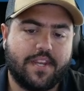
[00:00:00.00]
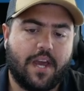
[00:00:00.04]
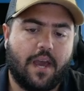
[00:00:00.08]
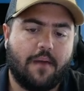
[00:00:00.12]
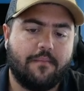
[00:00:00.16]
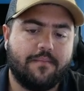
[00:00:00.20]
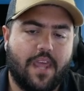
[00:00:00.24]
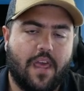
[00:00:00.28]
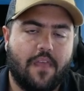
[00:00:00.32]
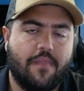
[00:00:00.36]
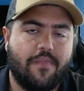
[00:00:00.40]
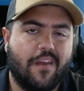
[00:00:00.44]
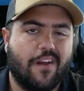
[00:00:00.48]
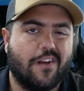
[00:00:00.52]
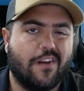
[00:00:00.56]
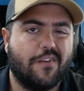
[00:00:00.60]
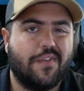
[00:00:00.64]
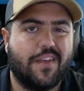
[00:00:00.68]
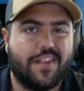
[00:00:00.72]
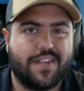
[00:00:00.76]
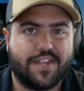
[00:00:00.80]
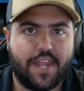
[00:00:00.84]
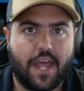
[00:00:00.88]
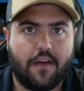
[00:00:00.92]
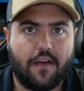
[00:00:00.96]
times in there
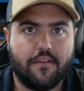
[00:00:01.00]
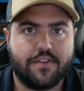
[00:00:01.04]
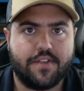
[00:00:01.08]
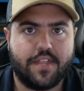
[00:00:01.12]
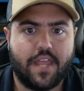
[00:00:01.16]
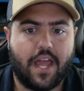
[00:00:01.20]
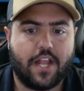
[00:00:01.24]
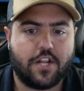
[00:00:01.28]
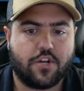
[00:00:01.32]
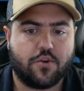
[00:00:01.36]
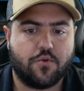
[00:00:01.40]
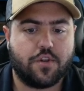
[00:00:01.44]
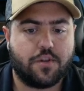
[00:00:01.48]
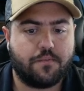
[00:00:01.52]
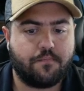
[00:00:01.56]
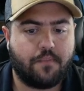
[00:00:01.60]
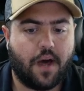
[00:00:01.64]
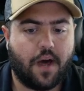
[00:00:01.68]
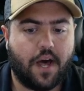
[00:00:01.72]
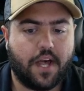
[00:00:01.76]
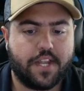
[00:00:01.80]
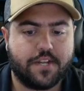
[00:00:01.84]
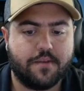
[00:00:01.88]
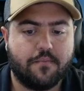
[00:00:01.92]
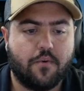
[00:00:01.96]
that sounds natural as
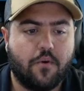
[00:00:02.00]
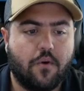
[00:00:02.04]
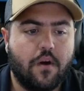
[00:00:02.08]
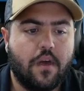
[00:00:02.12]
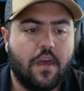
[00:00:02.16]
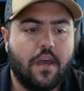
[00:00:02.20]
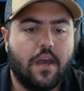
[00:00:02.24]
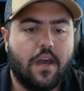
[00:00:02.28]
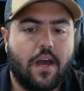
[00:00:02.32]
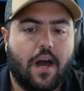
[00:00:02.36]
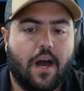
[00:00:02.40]
possible.